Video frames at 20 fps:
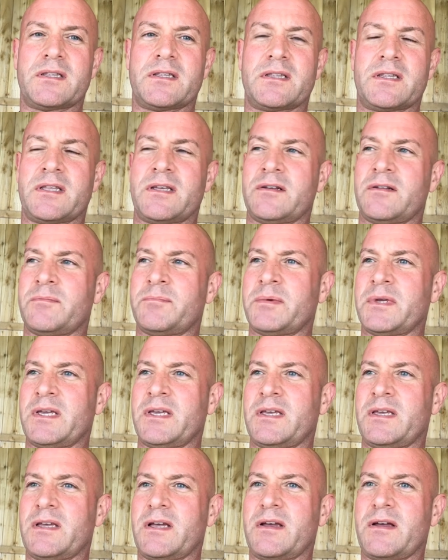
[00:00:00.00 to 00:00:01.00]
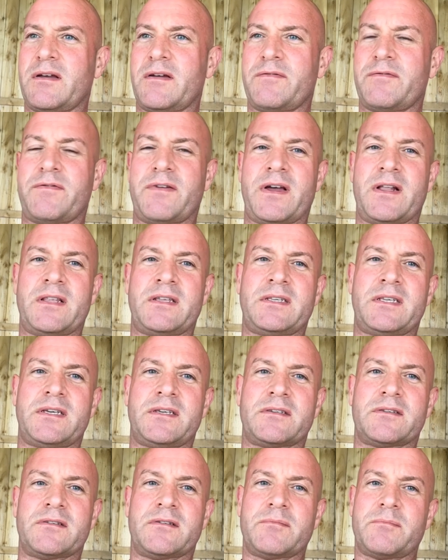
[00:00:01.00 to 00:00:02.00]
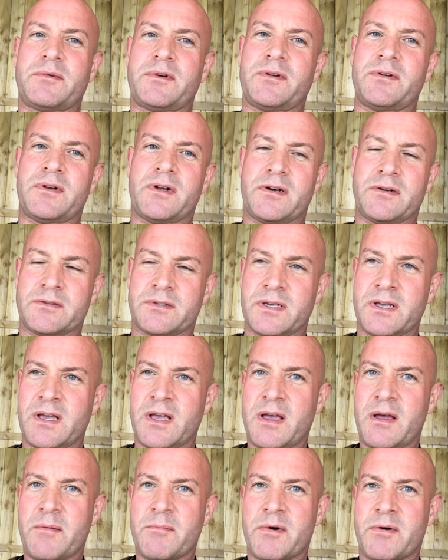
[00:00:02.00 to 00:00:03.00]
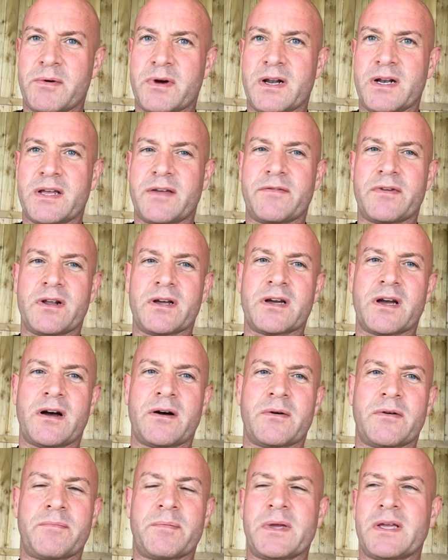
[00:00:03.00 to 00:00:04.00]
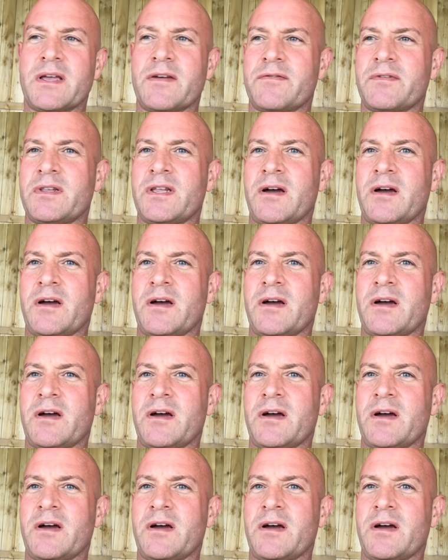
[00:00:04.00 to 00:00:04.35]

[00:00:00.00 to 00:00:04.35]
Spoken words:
they'll be fairly decent, but who knows. But we're going to give it a go. I've been given the